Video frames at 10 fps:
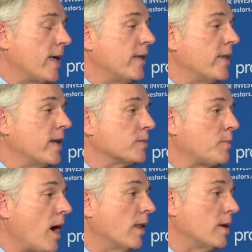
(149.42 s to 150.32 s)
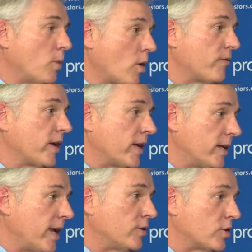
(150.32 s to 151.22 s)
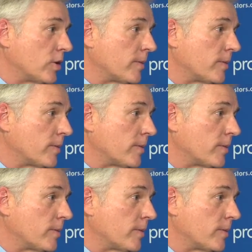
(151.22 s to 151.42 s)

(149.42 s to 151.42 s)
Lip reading: in that it's polymorphic in nature.